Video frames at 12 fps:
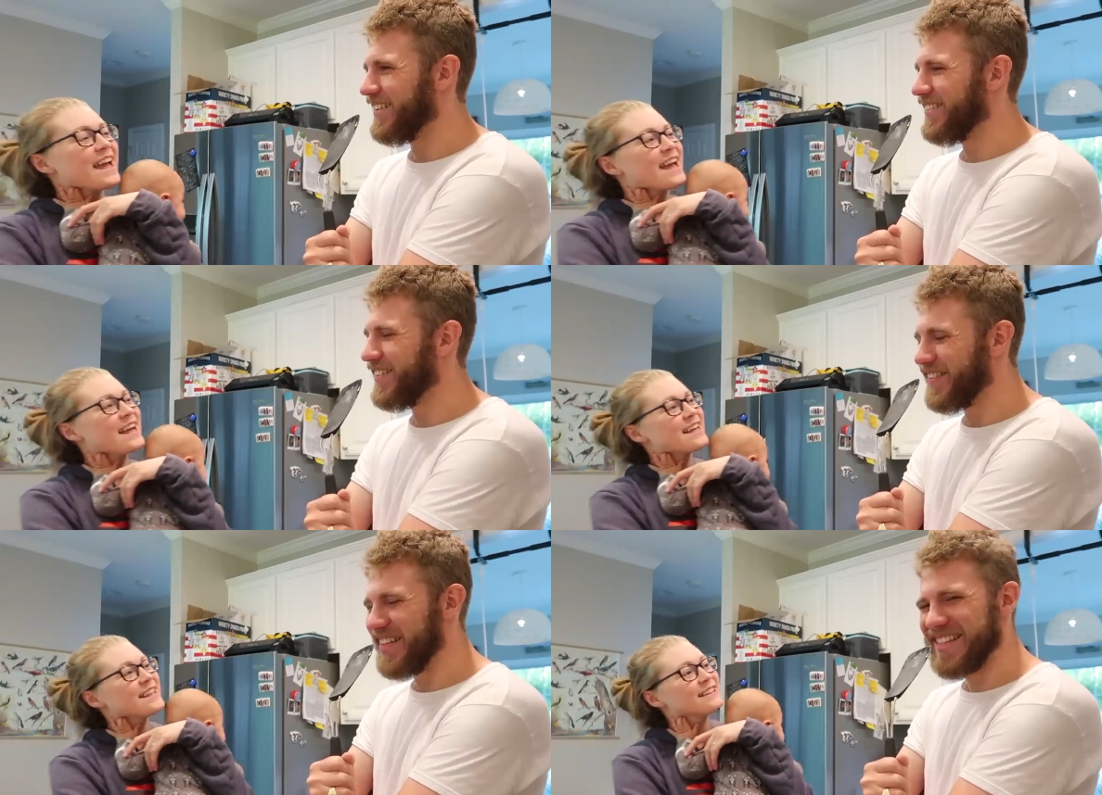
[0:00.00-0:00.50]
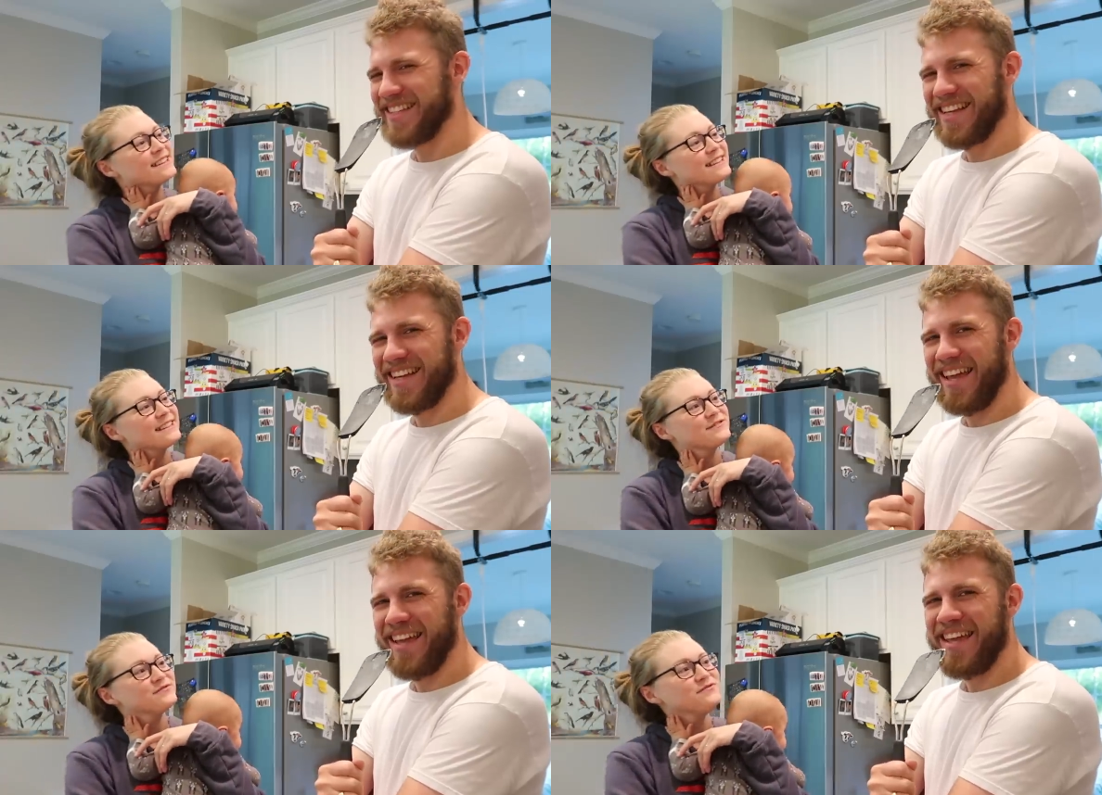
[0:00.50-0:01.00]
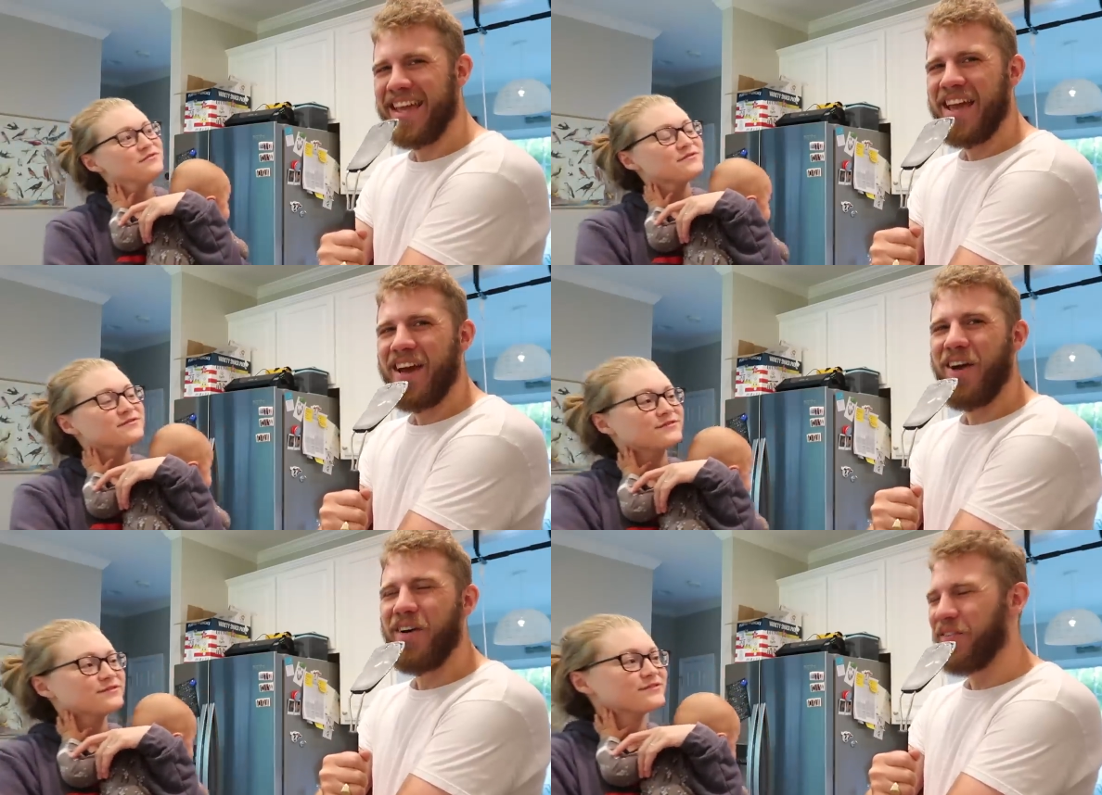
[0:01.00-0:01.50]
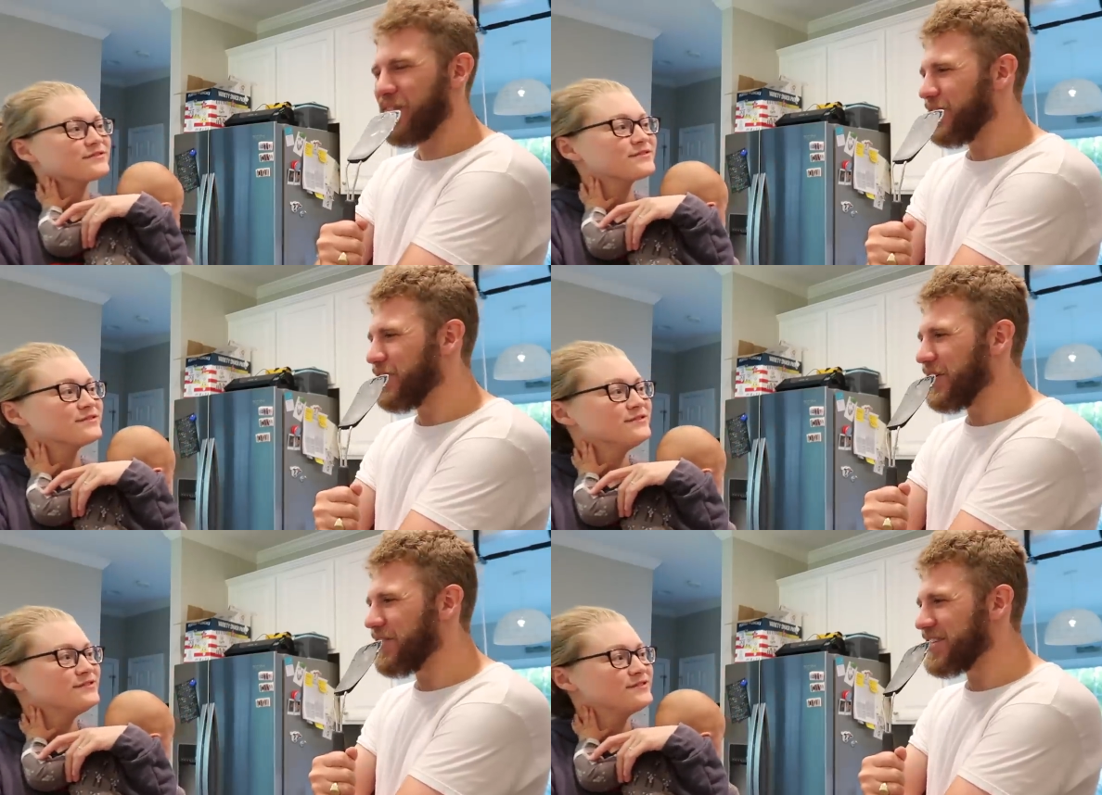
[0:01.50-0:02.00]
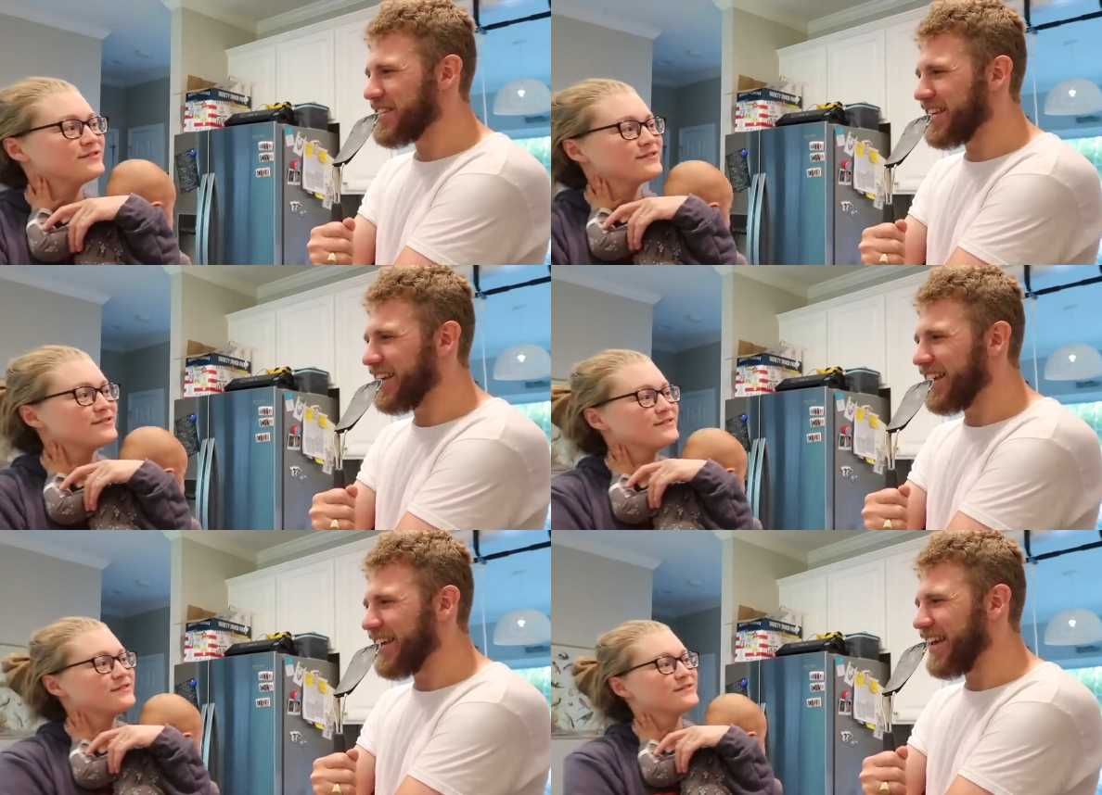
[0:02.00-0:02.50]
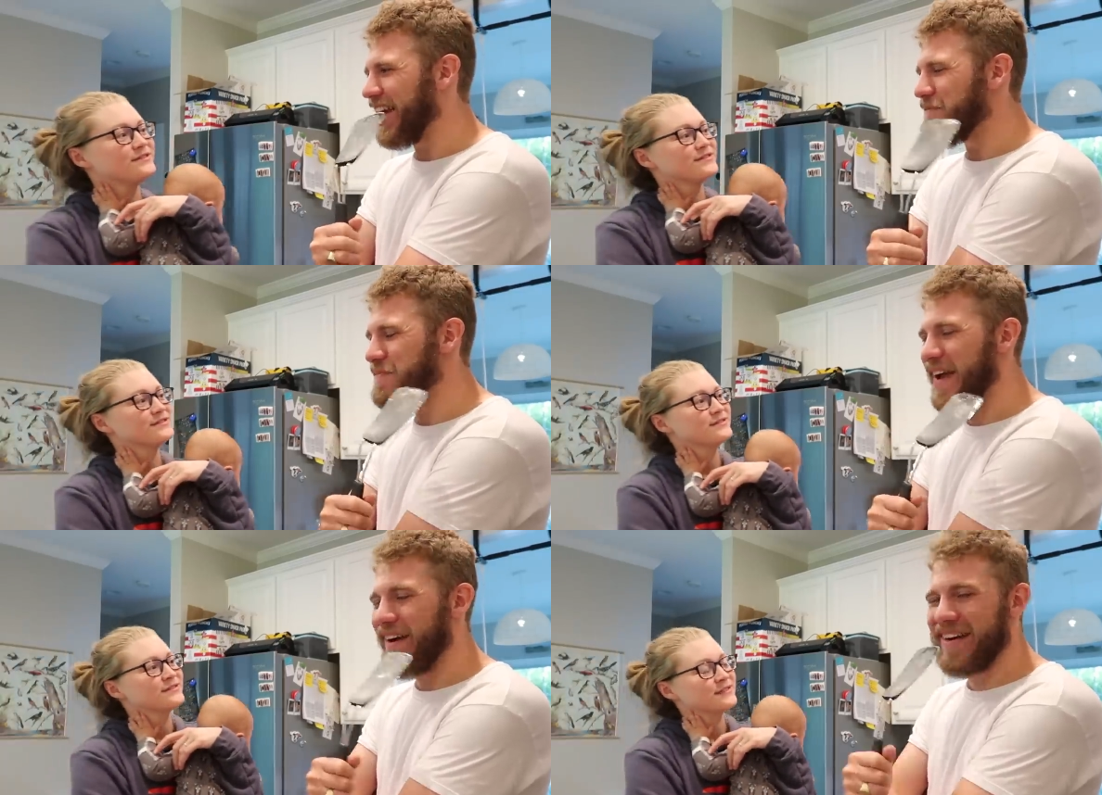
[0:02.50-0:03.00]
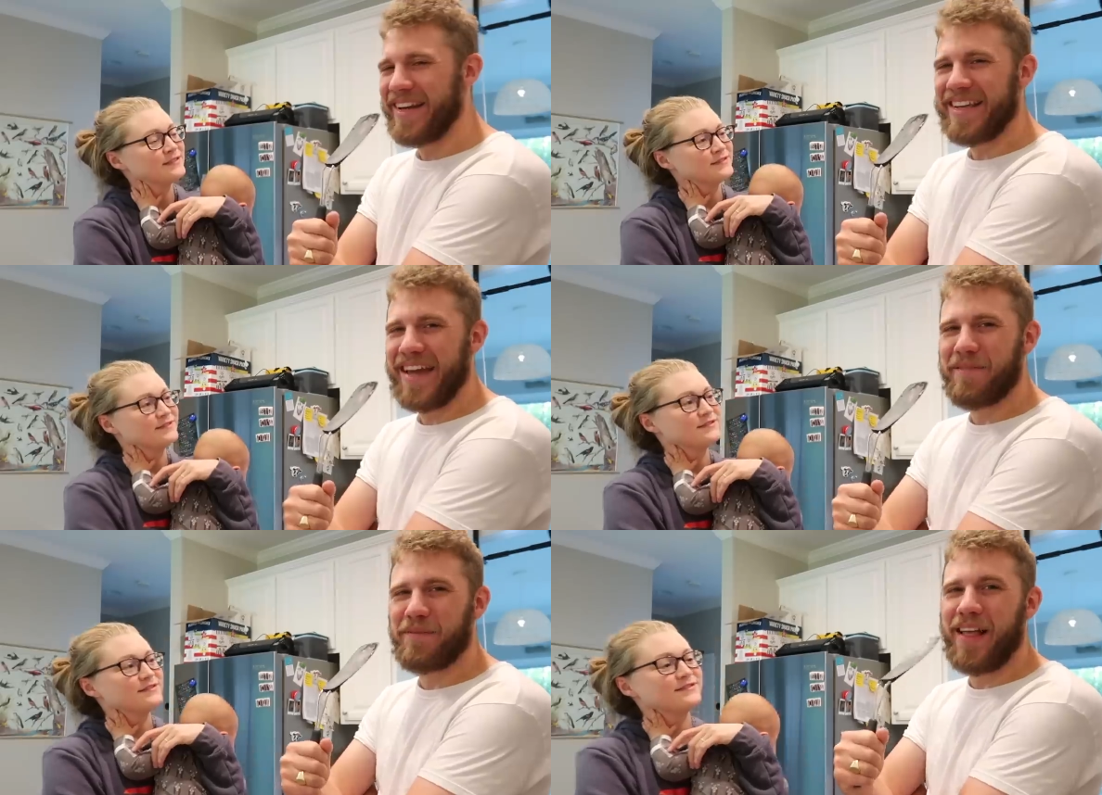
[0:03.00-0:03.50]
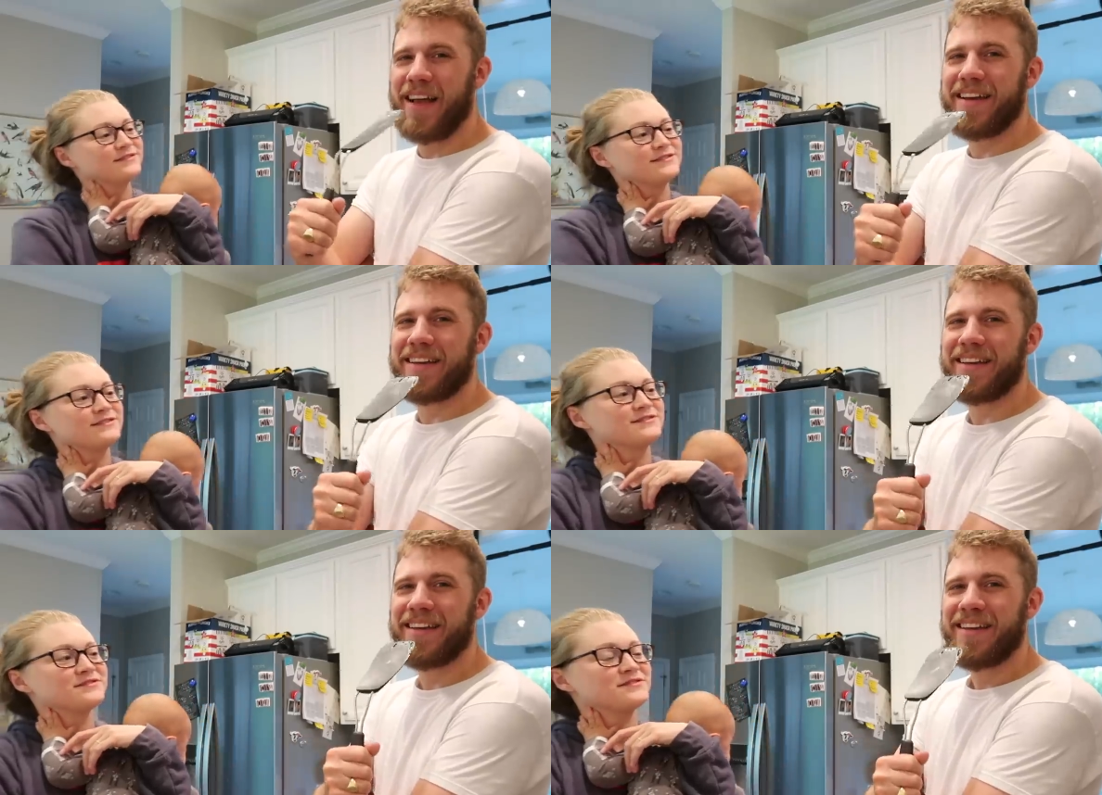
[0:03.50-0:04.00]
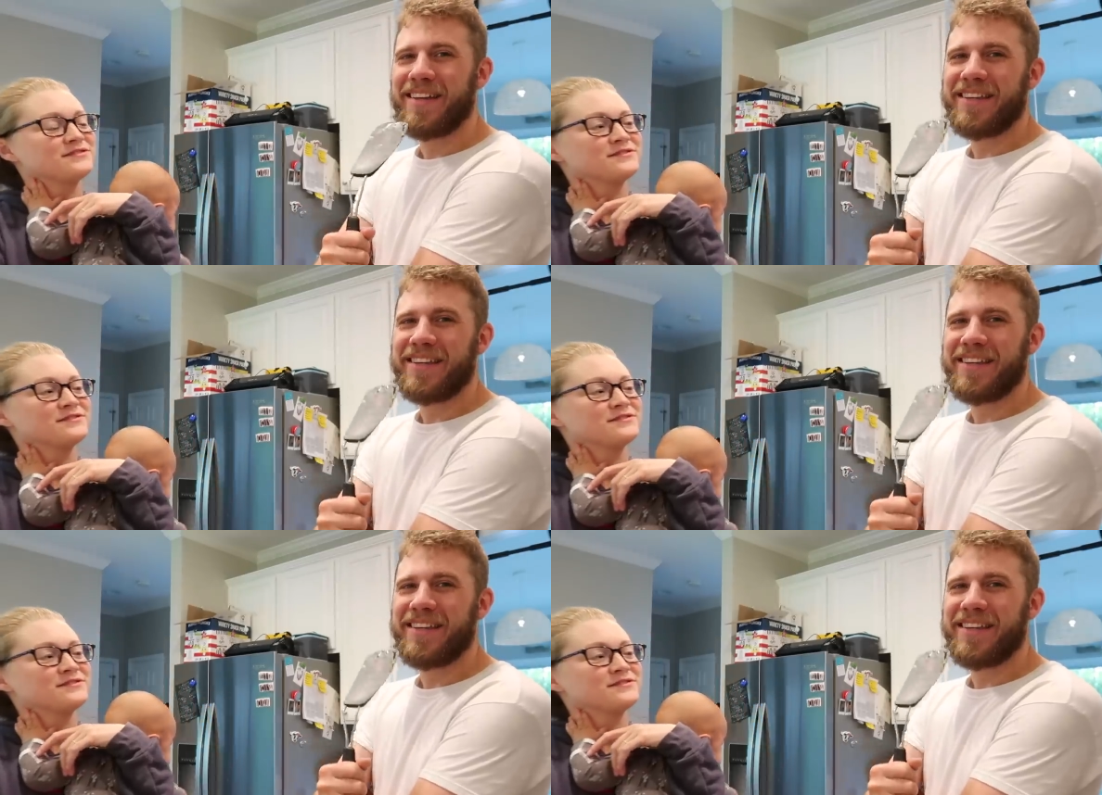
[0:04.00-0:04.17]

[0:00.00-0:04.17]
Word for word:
Speaker 1: Were we singing? Oh, we were singing, and Mary kept like